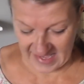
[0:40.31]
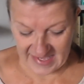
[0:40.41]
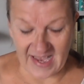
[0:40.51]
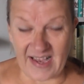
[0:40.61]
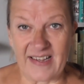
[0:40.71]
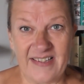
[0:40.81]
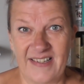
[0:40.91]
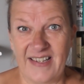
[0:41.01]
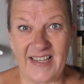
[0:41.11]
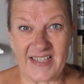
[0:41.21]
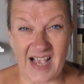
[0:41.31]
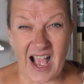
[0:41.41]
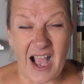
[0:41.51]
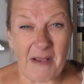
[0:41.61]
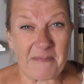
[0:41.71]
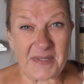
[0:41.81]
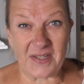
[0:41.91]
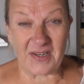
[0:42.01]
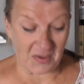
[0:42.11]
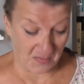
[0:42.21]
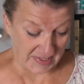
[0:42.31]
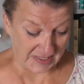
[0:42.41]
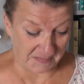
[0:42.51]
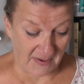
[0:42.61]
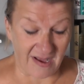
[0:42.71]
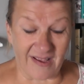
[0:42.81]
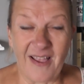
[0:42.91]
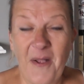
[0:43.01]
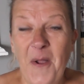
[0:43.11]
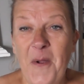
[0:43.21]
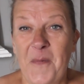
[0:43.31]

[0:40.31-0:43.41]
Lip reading: Yeah, it's absolutely whizzed by.